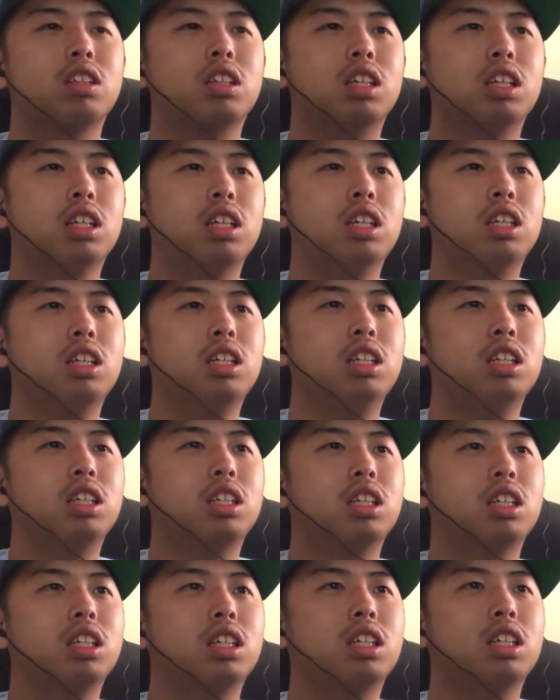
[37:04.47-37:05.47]
okay. Talking.
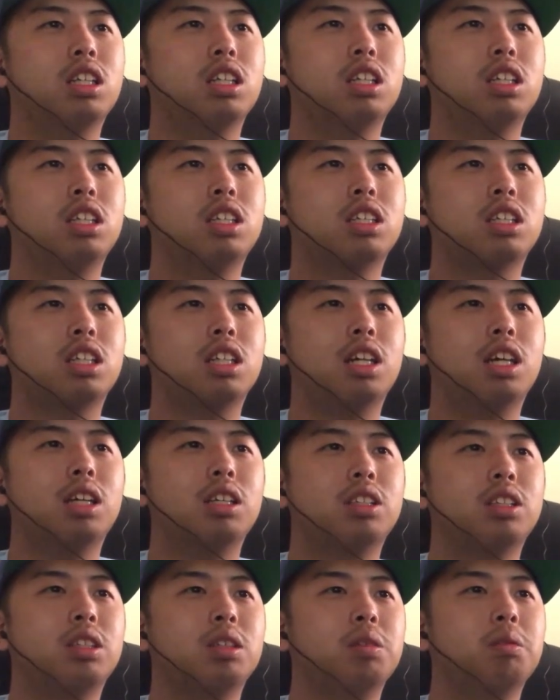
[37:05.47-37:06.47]
He's gonna
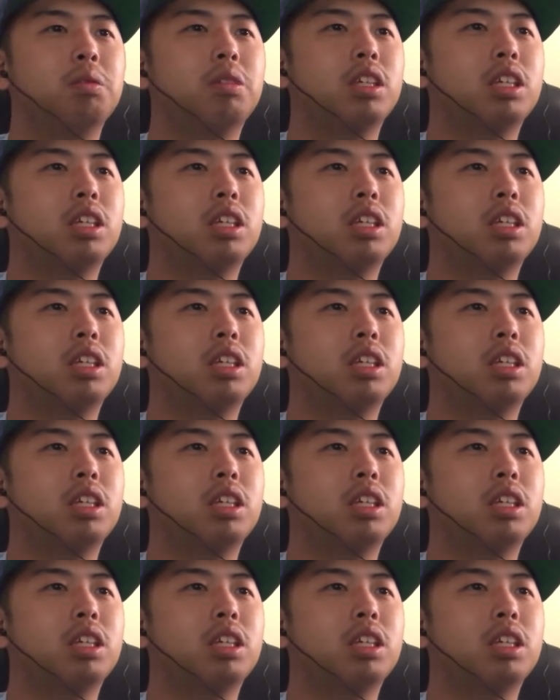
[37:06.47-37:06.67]
have some